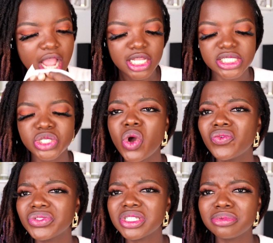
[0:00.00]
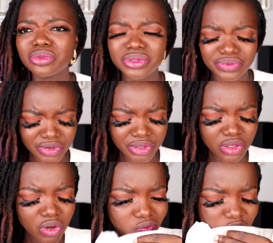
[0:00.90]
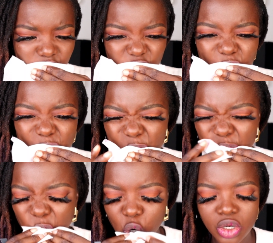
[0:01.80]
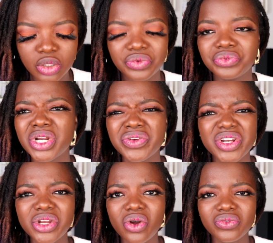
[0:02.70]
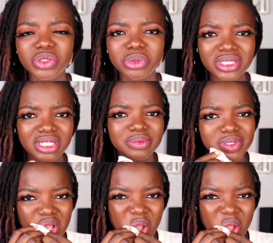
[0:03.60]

It's comfortable. It's very comfortable. Very, very comfortable on the lips.